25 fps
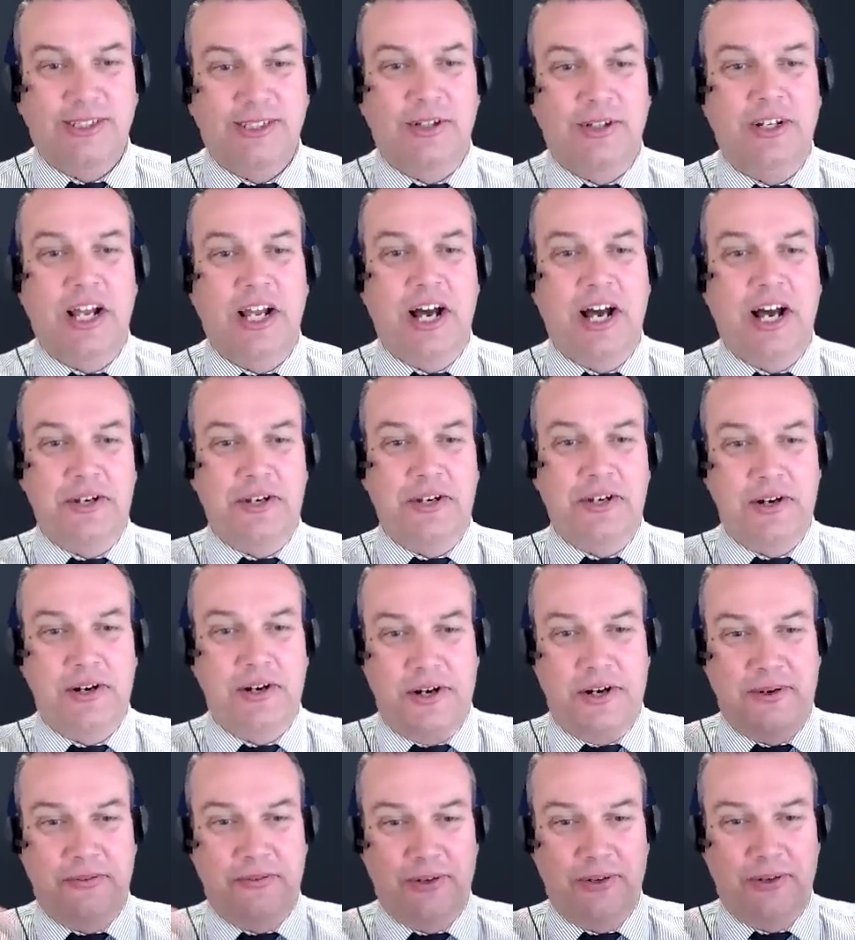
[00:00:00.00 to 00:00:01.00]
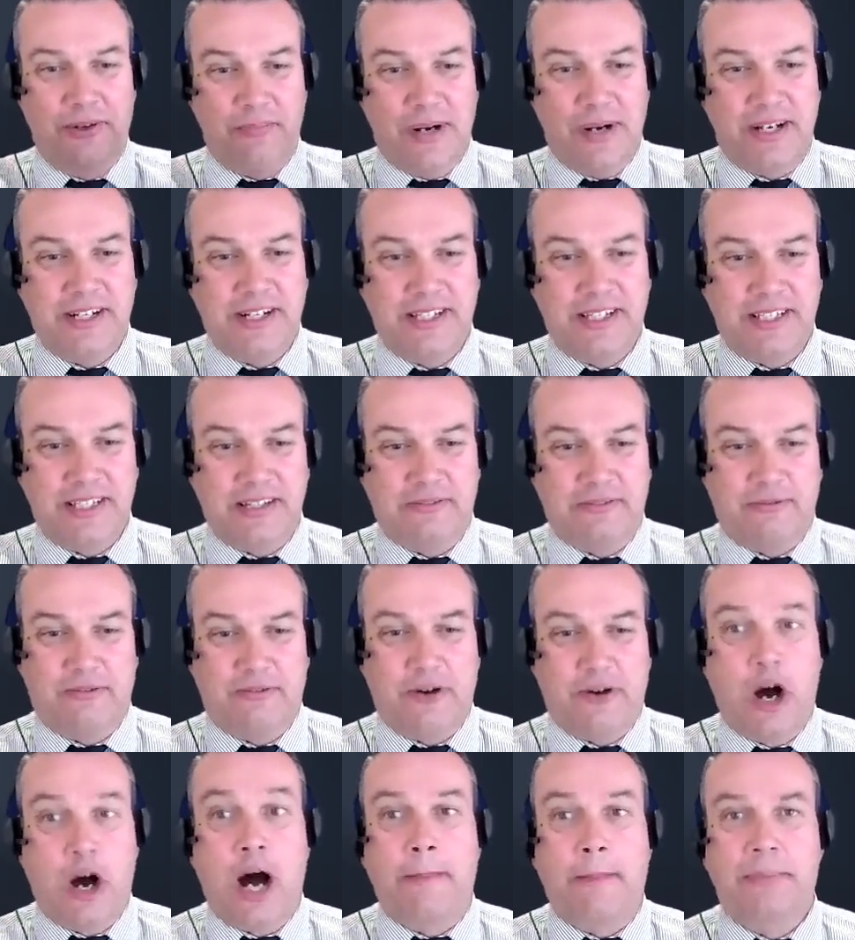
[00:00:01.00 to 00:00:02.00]
so an overabundance of
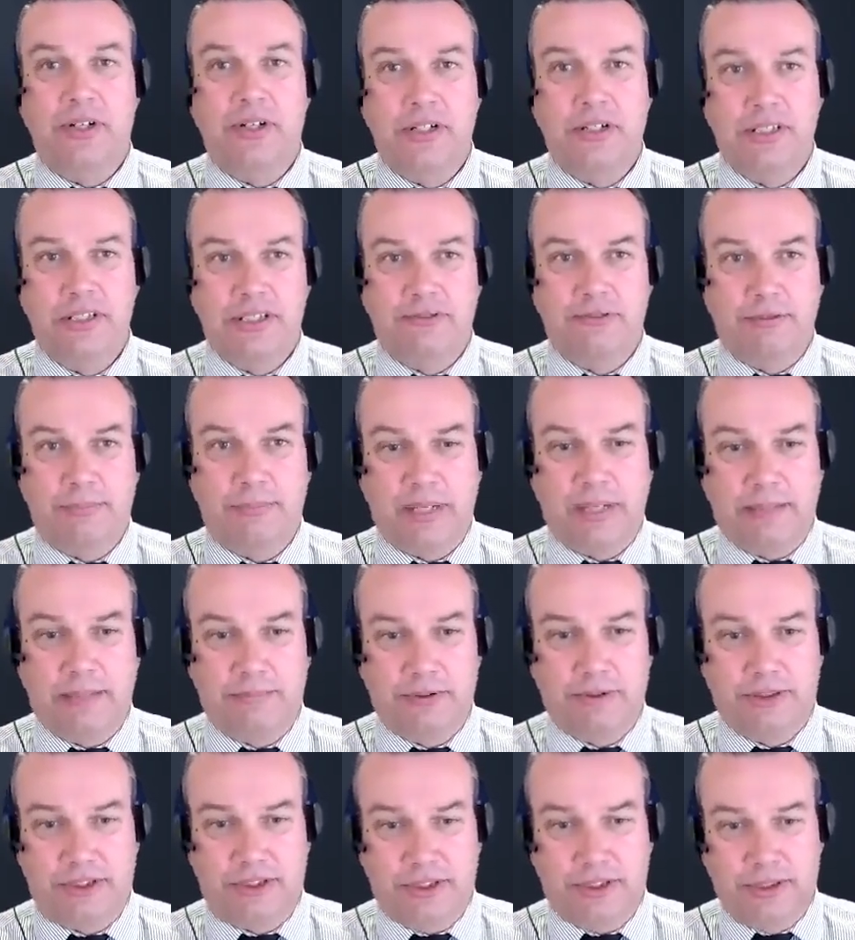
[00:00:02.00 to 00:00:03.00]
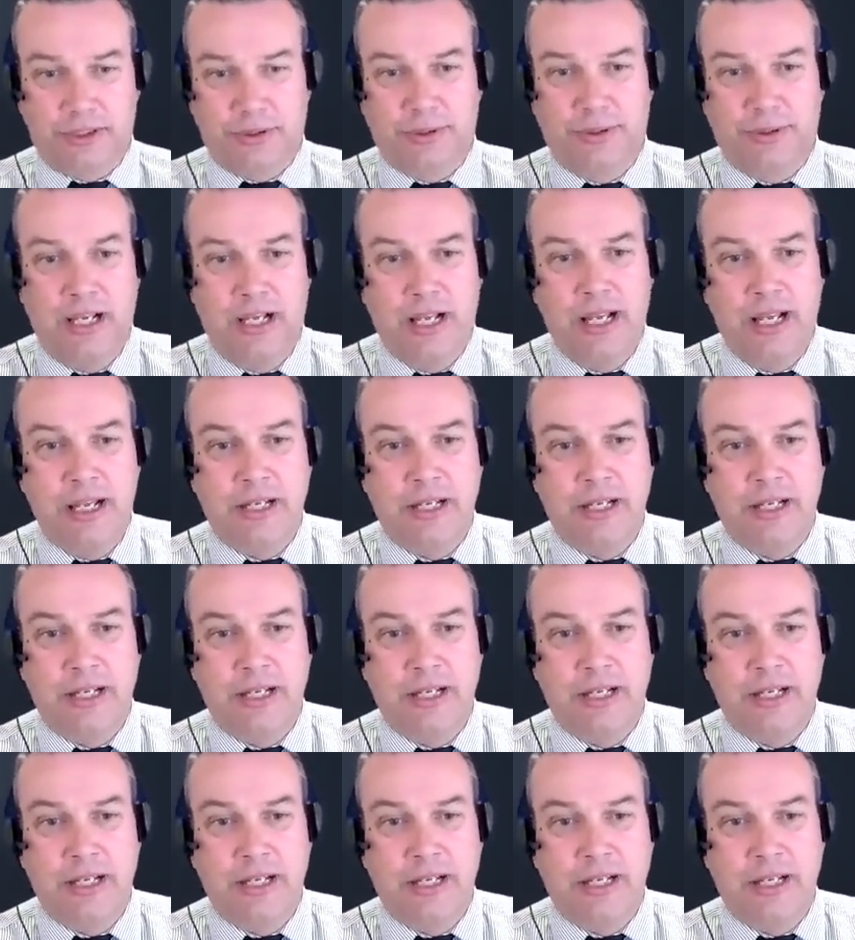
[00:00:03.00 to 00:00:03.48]
options for people to